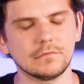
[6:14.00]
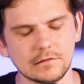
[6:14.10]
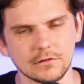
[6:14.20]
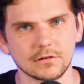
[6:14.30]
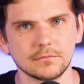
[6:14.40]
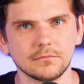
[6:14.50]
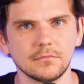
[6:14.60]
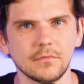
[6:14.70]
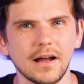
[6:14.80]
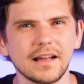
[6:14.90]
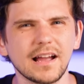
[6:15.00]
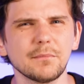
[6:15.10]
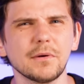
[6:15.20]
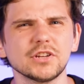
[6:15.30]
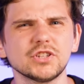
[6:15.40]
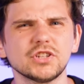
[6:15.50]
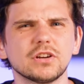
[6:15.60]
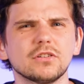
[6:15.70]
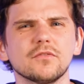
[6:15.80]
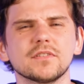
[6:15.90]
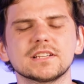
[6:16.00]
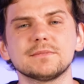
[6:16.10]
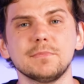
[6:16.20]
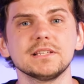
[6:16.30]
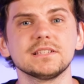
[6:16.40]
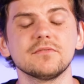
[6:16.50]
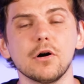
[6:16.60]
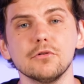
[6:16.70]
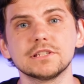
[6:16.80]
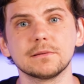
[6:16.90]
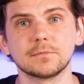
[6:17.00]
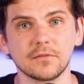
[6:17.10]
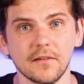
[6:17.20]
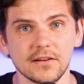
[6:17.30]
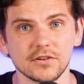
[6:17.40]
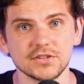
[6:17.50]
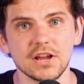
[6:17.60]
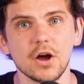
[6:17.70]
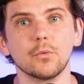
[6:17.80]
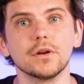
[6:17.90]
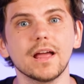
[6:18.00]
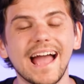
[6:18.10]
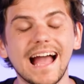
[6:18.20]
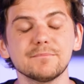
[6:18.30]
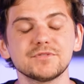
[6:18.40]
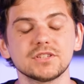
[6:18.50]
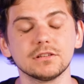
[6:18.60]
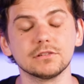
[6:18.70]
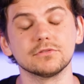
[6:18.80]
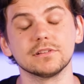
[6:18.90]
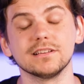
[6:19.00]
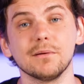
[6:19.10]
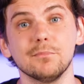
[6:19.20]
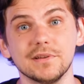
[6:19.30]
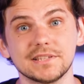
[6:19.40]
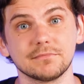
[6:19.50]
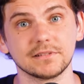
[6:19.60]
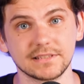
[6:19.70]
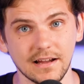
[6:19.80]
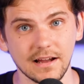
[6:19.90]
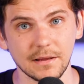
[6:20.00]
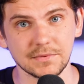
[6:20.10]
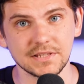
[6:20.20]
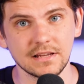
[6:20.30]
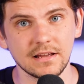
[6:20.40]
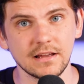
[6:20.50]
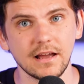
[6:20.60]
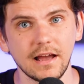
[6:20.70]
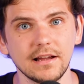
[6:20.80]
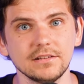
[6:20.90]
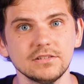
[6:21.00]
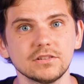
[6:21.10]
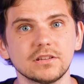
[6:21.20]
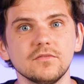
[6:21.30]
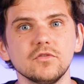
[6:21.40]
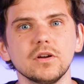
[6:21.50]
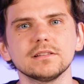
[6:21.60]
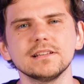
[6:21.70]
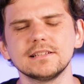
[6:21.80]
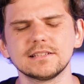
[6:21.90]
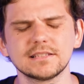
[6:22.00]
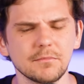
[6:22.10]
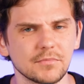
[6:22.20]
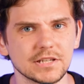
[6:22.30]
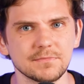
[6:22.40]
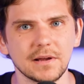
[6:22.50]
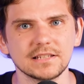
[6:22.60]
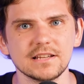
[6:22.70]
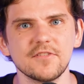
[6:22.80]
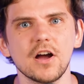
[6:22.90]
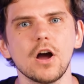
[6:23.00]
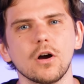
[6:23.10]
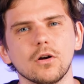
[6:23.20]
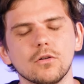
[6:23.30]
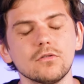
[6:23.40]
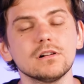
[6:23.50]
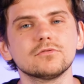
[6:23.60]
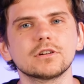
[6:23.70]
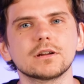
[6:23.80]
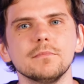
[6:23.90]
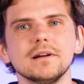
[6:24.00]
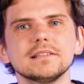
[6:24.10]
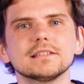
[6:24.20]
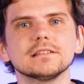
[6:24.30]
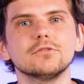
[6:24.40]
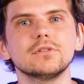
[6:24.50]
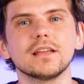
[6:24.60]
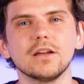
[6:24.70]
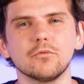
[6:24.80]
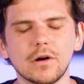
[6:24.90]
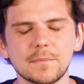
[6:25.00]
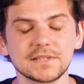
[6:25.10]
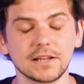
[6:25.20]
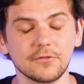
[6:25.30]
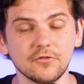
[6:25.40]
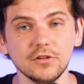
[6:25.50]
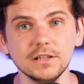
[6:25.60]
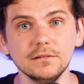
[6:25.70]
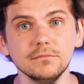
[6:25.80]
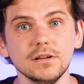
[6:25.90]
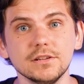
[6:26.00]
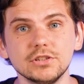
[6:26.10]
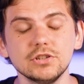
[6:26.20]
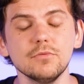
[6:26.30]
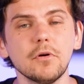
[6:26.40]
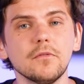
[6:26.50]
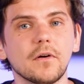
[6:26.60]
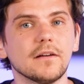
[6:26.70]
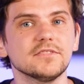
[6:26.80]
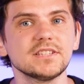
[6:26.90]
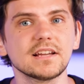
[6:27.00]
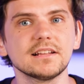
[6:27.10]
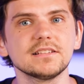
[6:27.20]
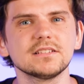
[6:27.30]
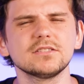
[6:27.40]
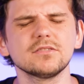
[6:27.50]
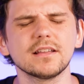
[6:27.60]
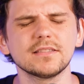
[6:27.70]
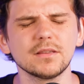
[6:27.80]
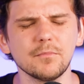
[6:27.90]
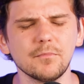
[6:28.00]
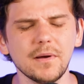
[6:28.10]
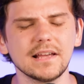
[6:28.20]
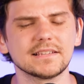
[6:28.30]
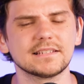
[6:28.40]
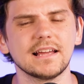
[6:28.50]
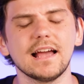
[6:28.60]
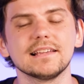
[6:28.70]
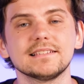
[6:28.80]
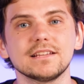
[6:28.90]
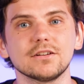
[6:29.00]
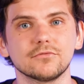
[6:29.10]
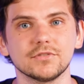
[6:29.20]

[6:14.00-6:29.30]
Look, I had my share of expensive hosting providers with absolutely abysmal times. And to give you at least some perspective, Google recommends loading a website fully in two point five seconds to get the best S E O